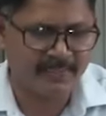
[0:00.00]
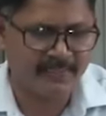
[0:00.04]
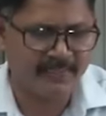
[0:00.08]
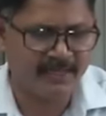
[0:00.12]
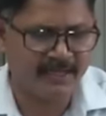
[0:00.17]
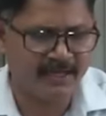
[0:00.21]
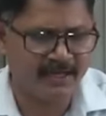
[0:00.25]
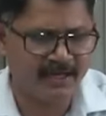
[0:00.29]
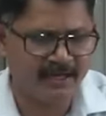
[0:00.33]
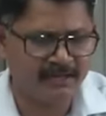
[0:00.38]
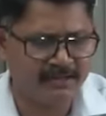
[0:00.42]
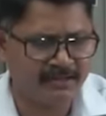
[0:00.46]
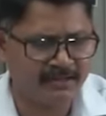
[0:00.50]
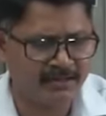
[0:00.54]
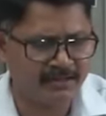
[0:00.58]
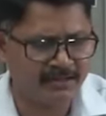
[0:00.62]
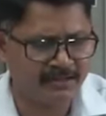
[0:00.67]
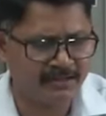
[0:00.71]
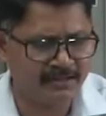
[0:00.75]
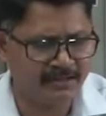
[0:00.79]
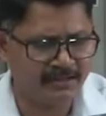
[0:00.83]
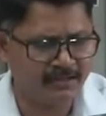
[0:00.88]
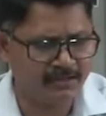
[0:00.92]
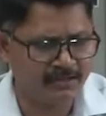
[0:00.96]
they
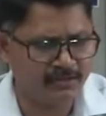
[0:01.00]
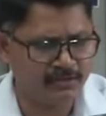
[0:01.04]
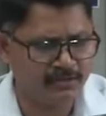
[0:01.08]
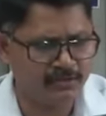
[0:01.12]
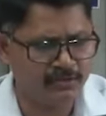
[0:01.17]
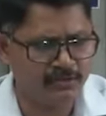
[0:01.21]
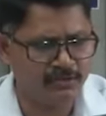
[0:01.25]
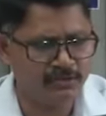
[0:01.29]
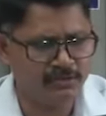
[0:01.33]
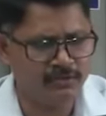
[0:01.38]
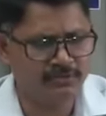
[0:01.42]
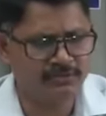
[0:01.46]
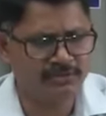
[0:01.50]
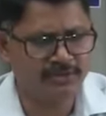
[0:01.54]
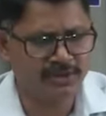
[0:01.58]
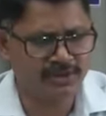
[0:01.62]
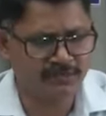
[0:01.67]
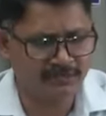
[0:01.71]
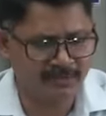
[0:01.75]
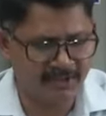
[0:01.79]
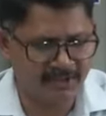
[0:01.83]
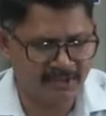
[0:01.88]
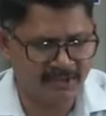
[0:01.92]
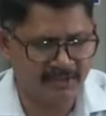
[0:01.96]
attacked
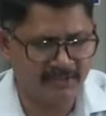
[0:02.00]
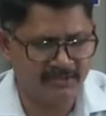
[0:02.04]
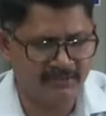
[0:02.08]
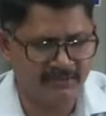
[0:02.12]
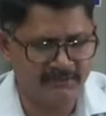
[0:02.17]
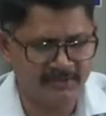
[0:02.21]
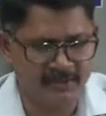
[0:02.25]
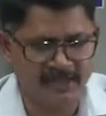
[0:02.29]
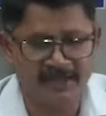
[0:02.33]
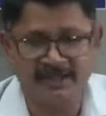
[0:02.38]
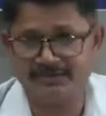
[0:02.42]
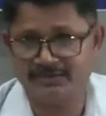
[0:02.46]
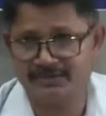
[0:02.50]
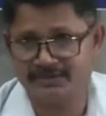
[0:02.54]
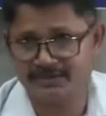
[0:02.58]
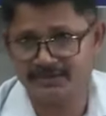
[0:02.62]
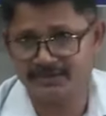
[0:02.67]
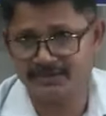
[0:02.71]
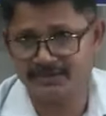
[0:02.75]
Nungchappi village